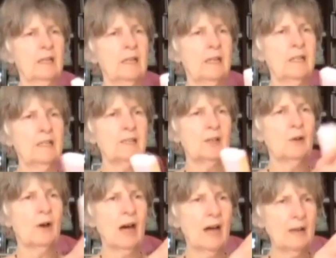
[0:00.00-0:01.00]

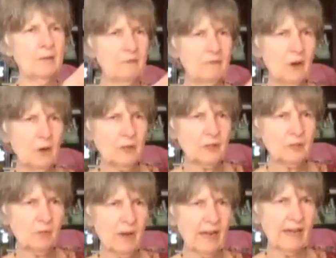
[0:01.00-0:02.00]
So I've
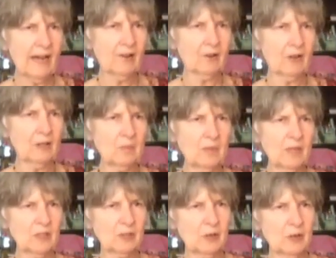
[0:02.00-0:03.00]
focused right out on a
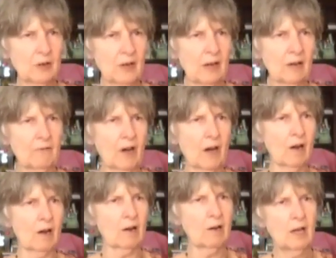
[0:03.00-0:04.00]
picture of
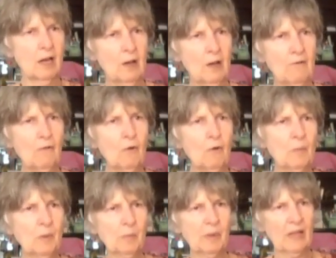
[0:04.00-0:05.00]
our
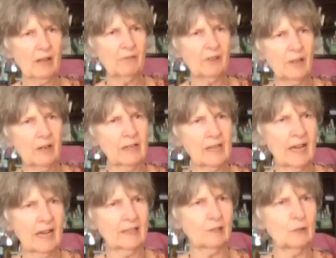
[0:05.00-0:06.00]
former beloved, our
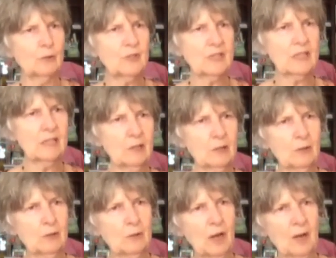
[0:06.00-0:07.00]
cat Lucy,
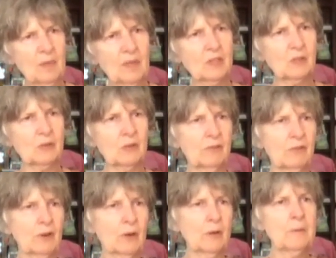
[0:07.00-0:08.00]
who a picture of
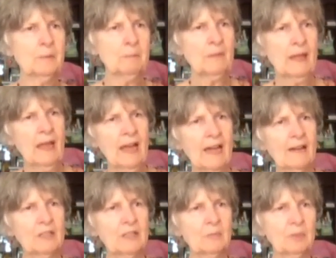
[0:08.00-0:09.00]
her
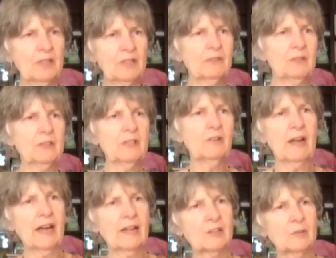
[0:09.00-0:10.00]
having a playful
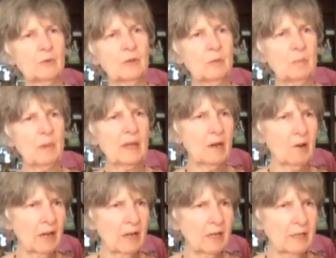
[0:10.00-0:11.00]
interaction with a
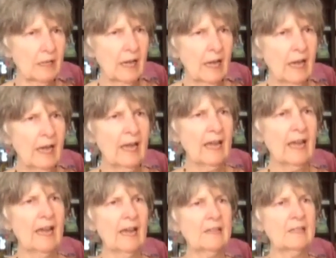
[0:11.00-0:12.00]
parrot.
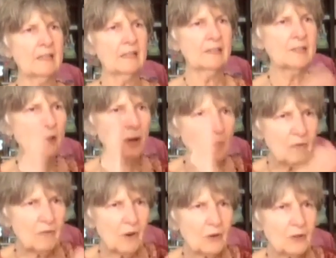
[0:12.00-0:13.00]
And so I'm
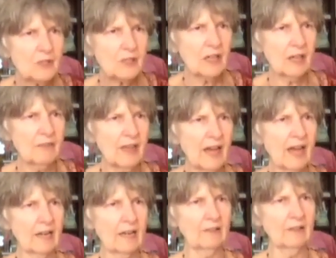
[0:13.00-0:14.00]
focusing on
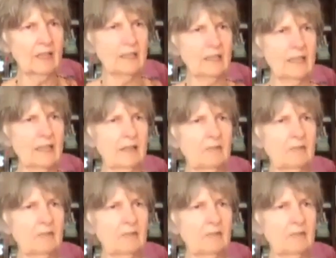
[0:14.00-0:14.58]
that and then letting it